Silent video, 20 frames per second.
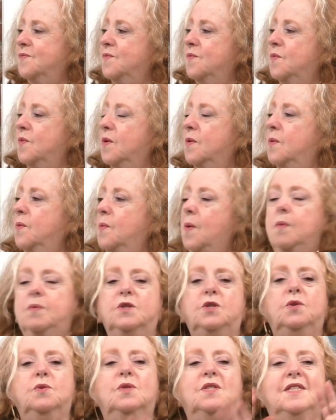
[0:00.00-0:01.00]
what
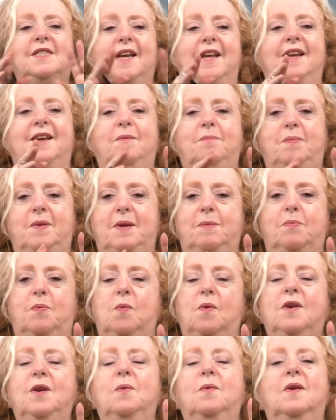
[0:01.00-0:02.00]
would you say to people?
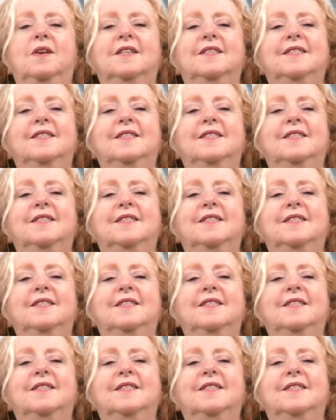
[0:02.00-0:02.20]
What do you want to